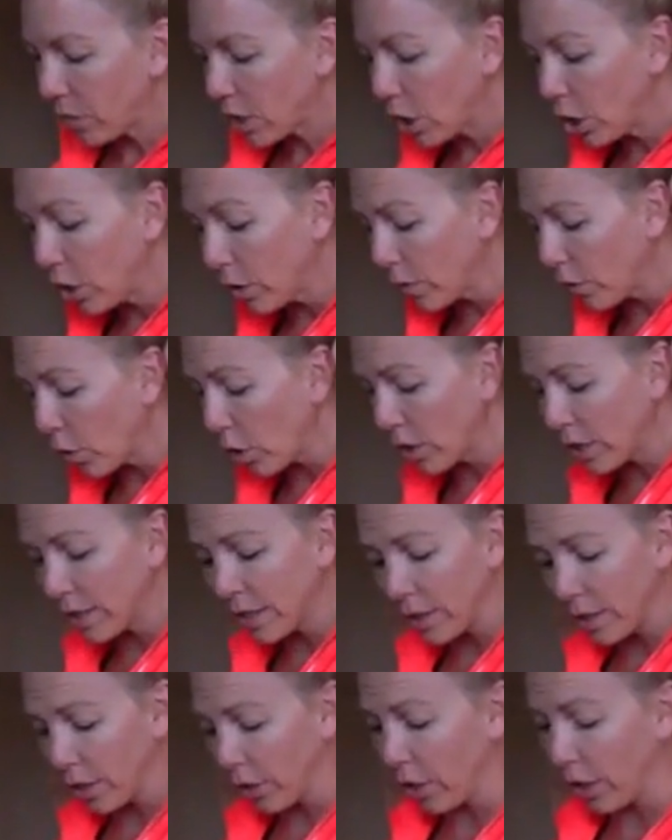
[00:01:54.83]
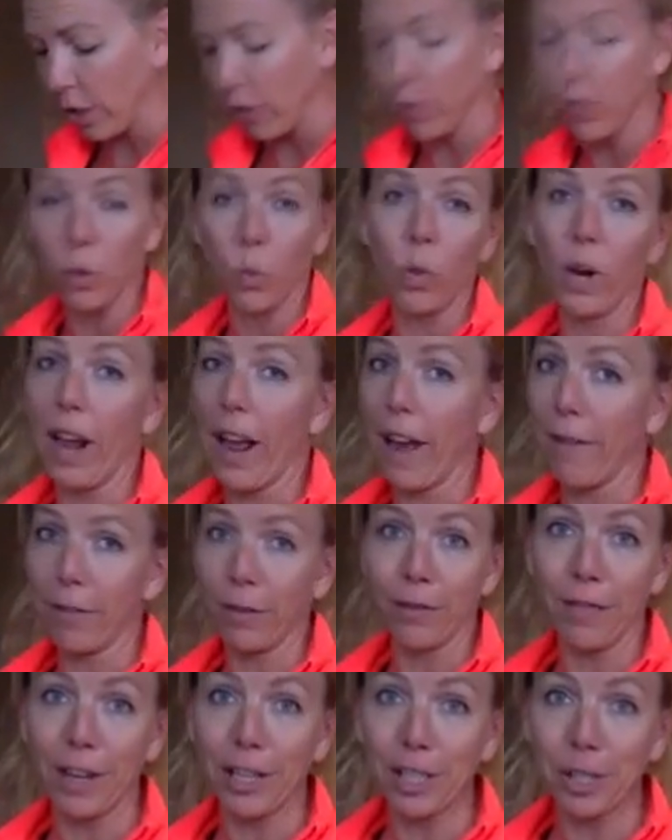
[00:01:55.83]
Of course, you can use whatever
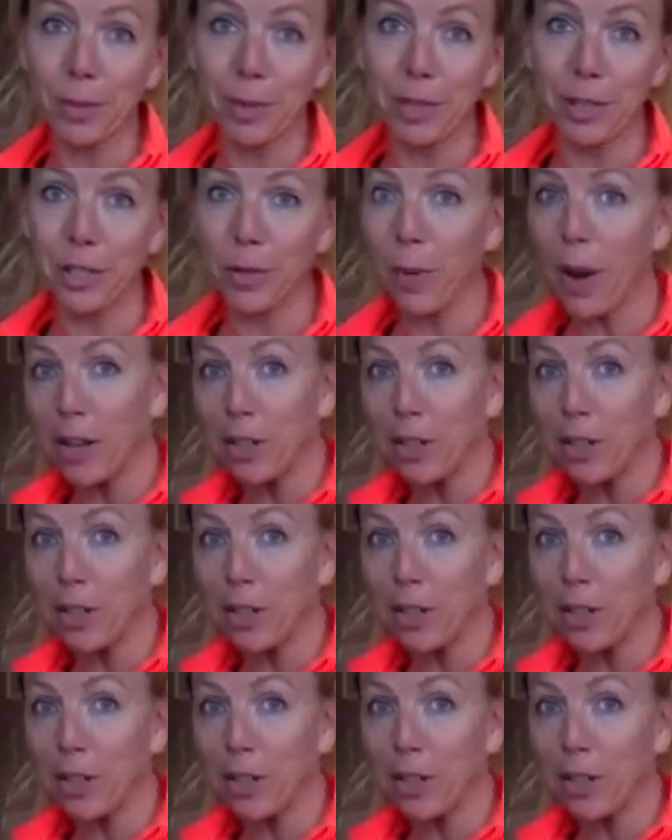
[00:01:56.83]
vegetables you want.